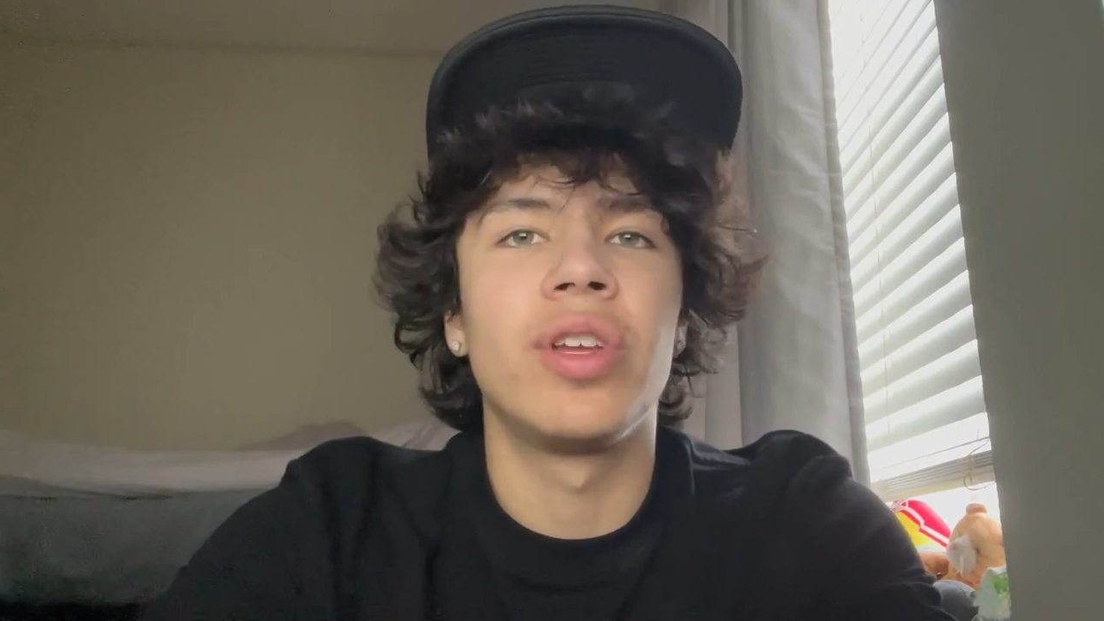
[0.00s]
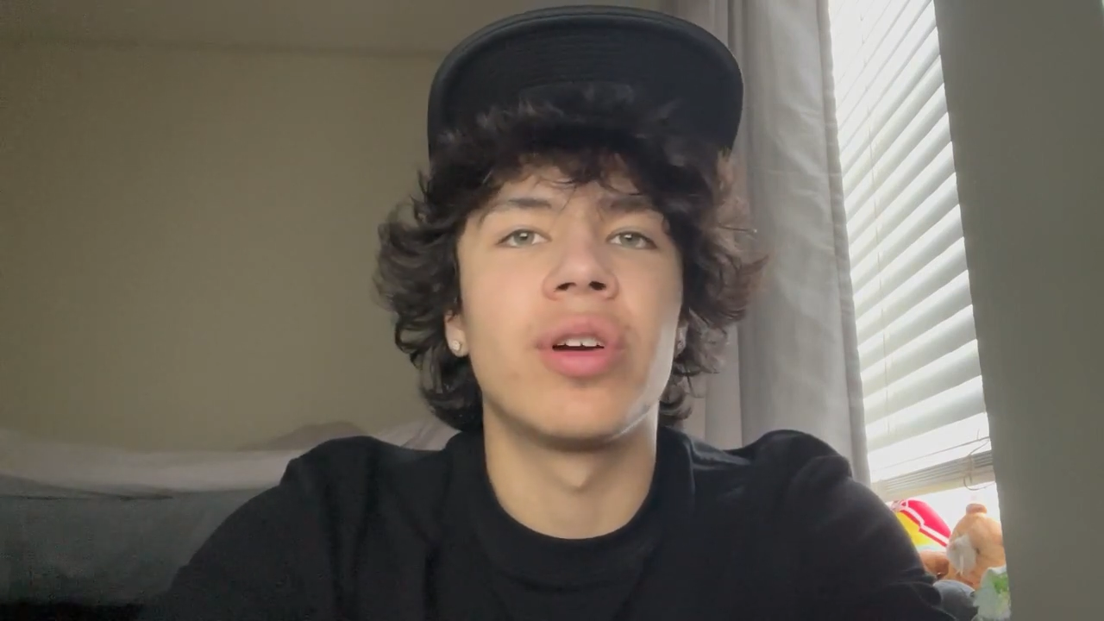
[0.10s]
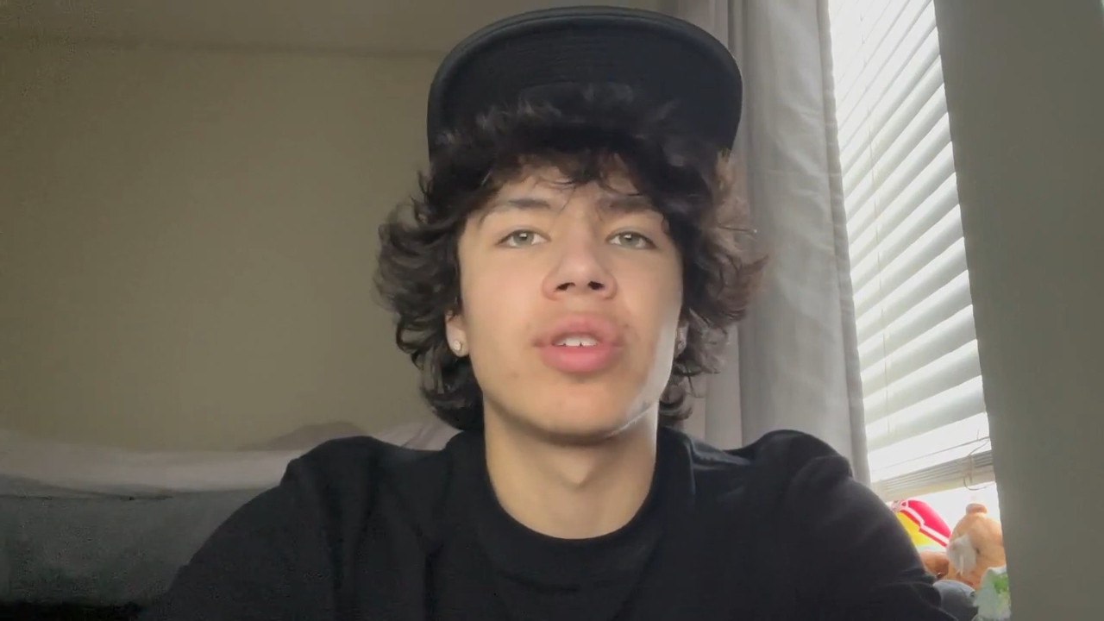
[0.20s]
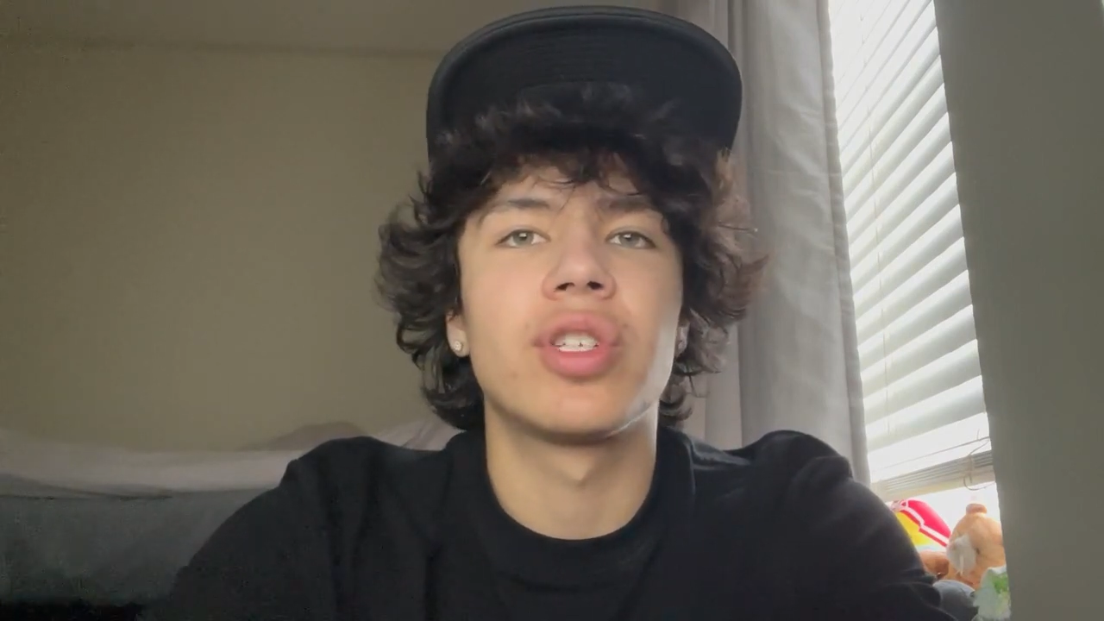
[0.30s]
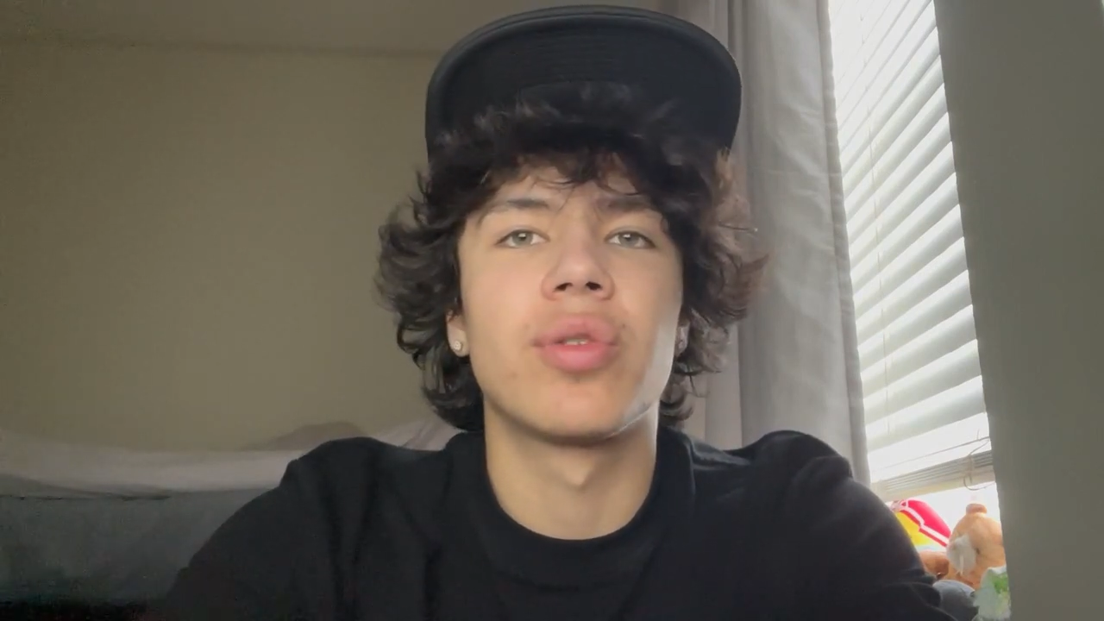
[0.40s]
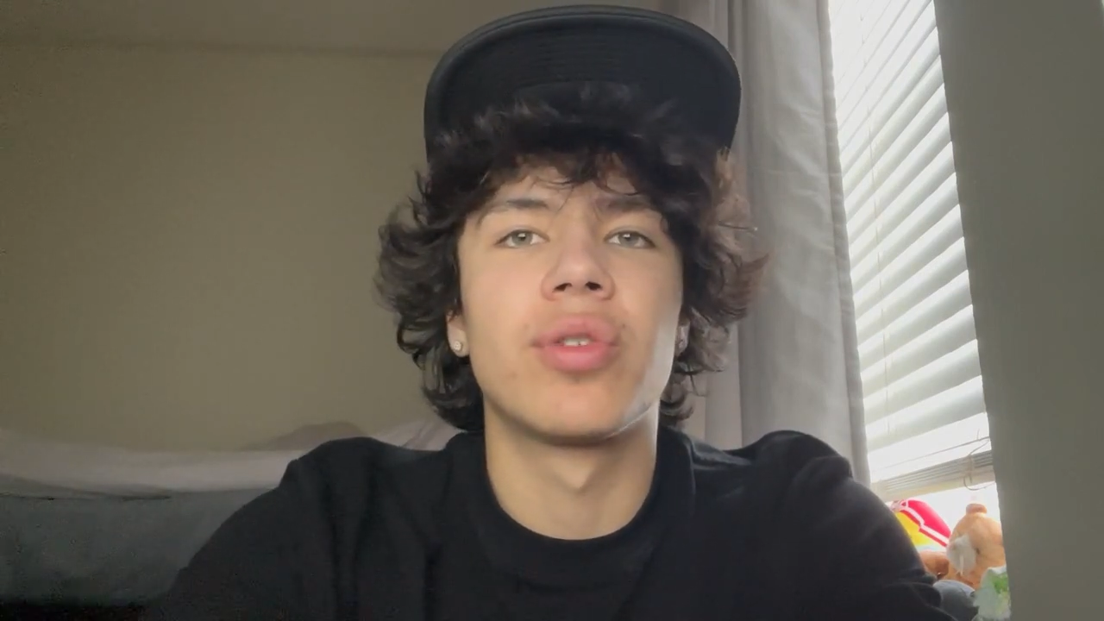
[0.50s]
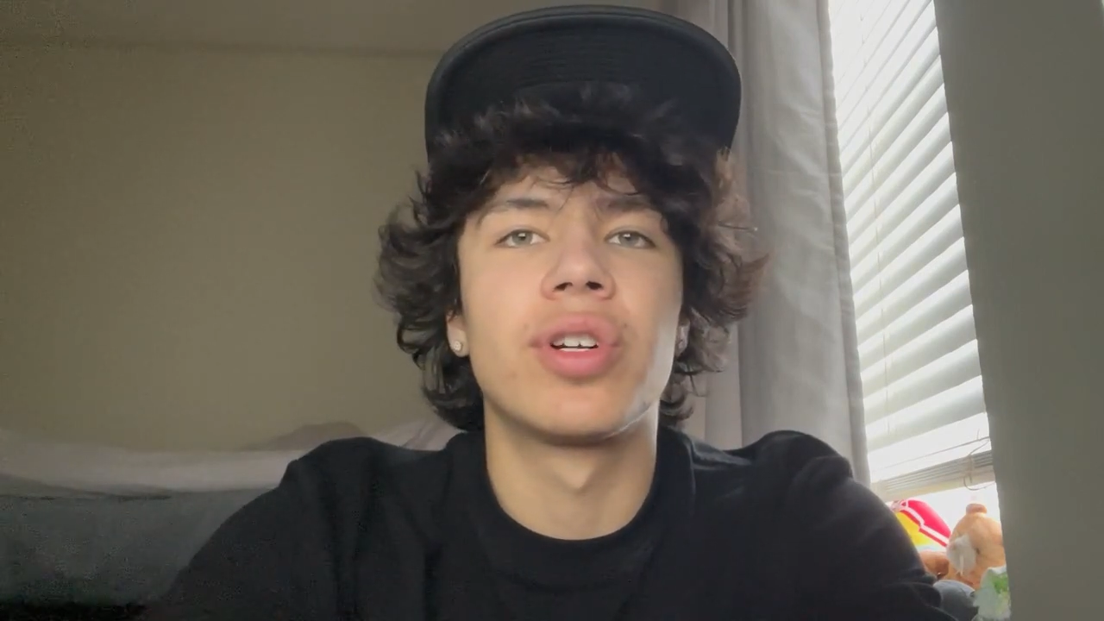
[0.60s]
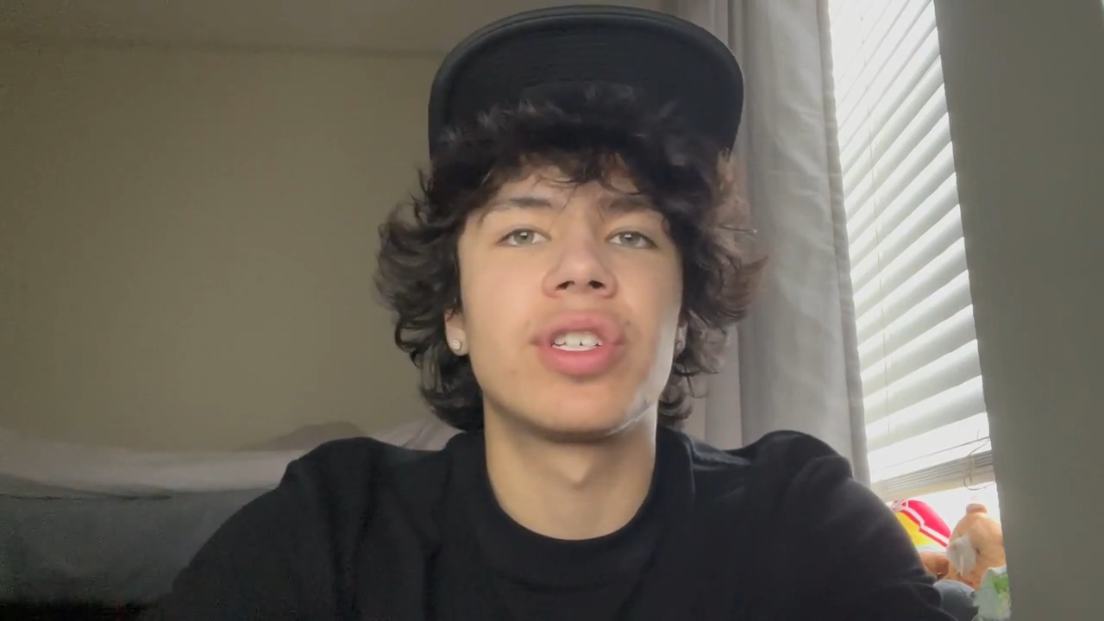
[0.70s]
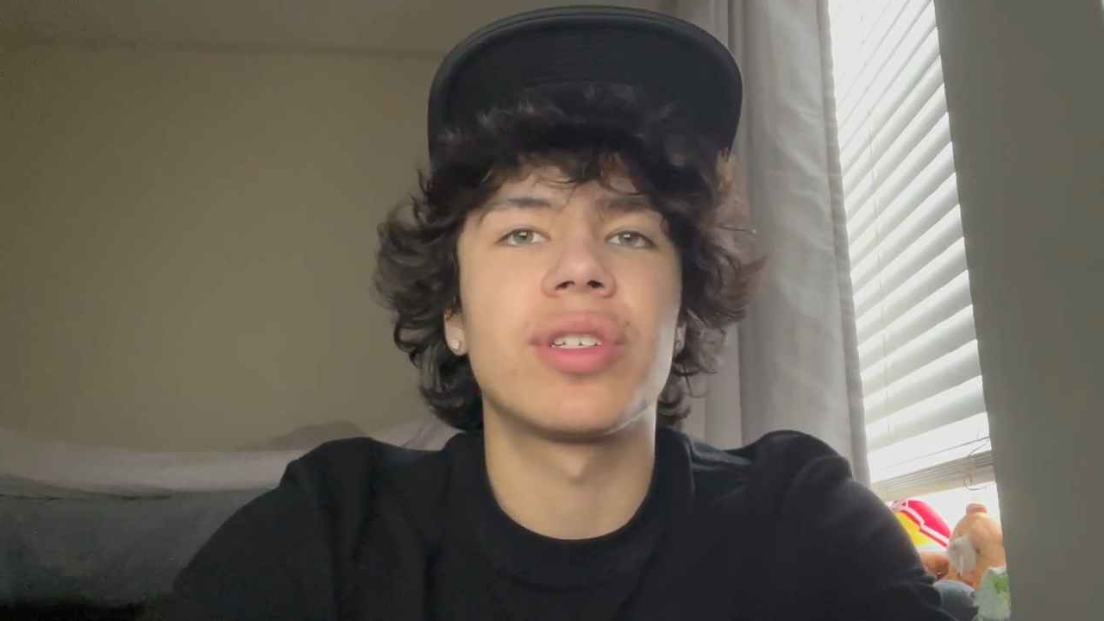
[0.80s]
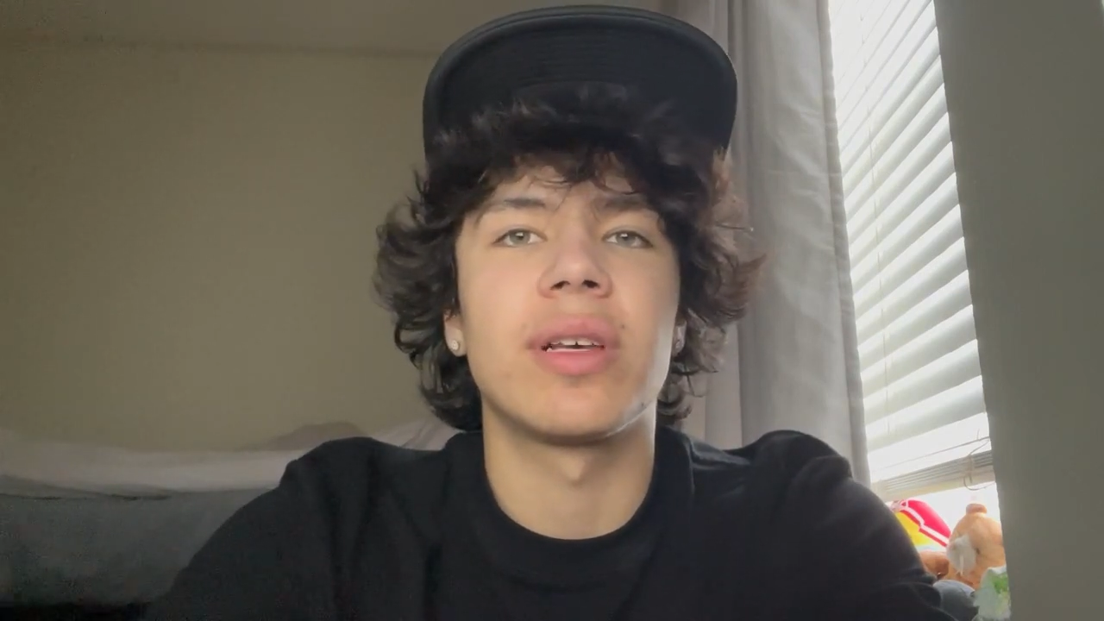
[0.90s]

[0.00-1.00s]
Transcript: stores,